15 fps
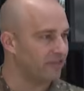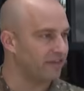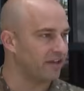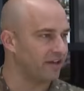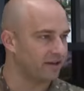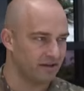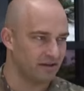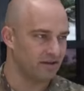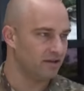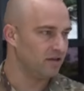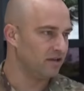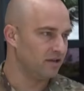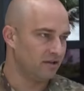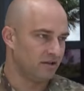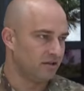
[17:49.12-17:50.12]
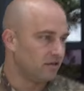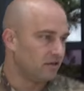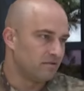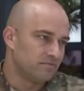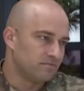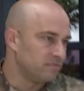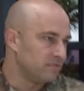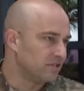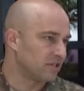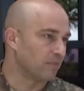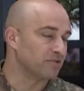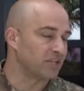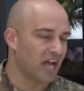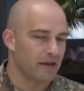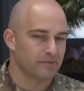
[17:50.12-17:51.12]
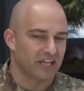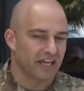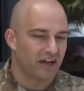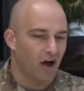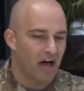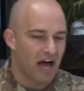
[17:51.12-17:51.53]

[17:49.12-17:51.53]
the nation of Barbados for being such gracious hosts.